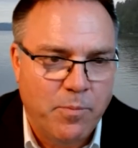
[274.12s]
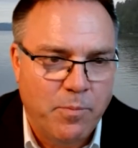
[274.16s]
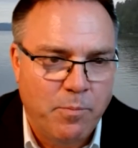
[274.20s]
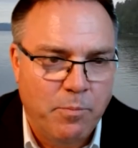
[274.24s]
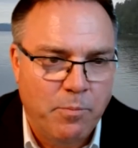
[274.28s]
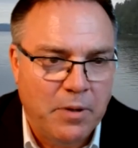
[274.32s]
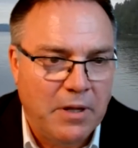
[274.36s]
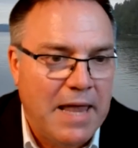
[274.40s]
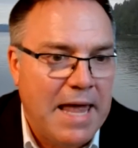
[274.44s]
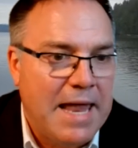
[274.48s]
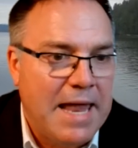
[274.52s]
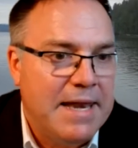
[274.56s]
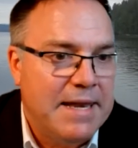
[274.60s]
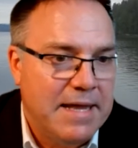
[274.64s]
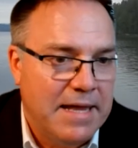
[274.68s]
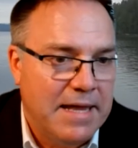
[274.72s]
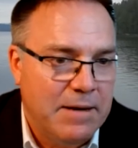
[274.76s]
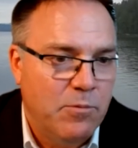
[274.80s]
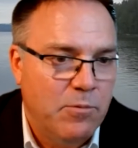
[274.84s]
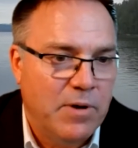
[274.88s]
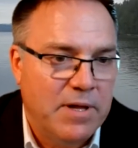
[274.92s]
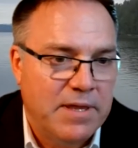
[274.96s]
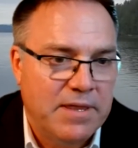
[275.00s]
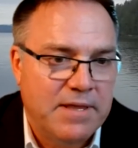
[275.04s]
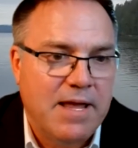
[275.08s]
blended
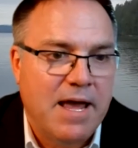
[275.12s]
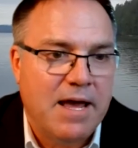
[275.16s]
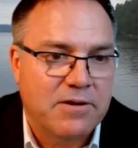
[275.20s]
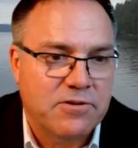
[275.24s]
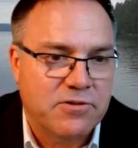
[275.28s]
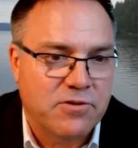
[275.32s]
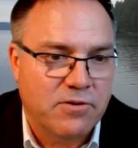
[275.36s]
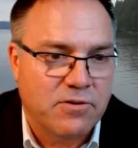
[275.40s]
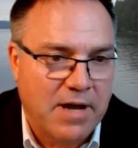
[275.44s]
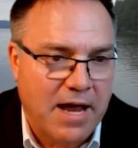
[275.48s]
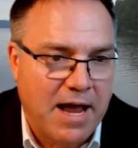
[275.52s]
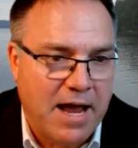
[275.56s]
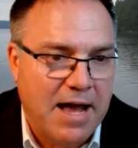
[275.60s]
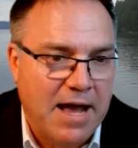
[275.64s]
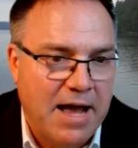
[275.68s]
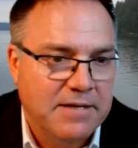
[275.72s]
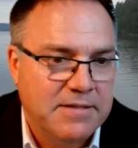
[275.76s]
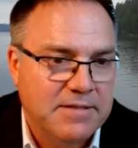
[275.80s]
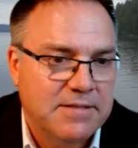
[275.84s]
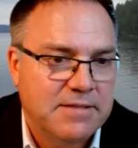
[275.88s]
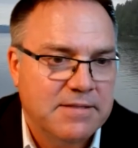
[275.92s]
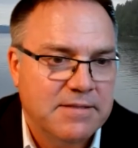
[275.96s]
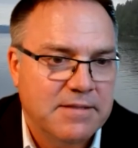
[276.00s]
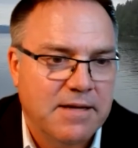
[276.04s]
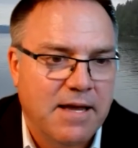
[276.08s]
with natural
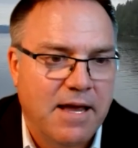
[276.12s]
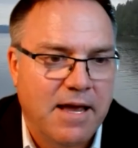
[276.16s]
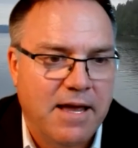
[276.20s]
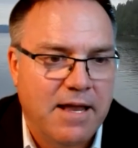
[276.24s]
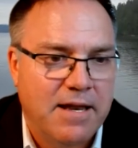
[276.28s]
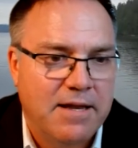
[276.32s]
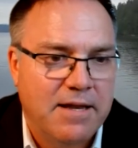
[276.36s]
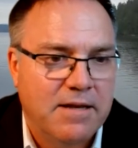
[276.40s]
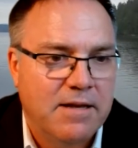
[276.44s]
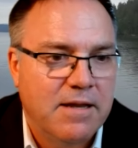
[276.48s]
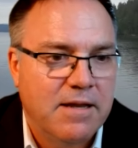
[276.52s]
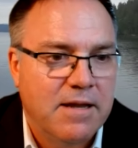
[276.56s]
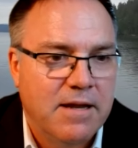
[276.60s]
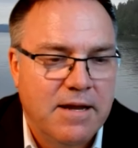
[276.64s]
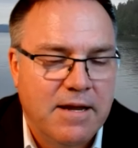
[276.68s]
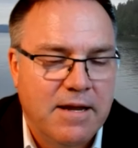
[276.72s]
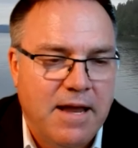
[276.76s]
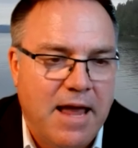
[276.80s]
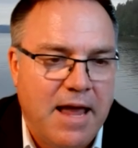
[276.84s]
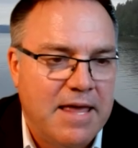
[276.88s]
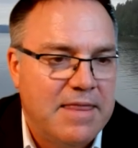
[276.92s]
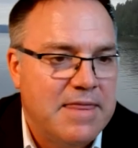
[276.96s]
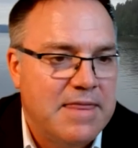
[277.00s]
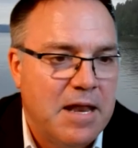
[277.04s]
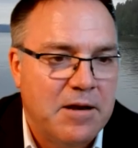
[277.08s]
gas and
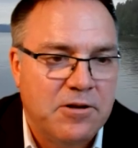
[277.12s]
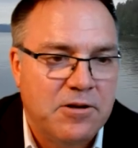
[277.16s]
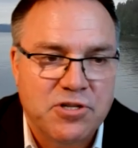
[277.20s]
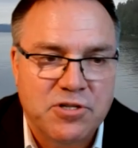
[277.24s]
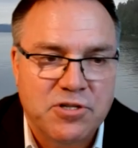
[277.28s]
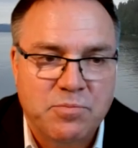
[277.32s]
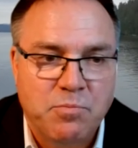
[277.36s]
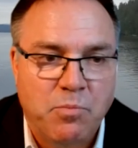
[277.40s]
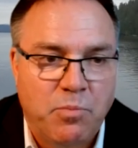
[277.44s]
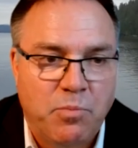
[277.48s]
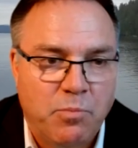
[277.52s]
then just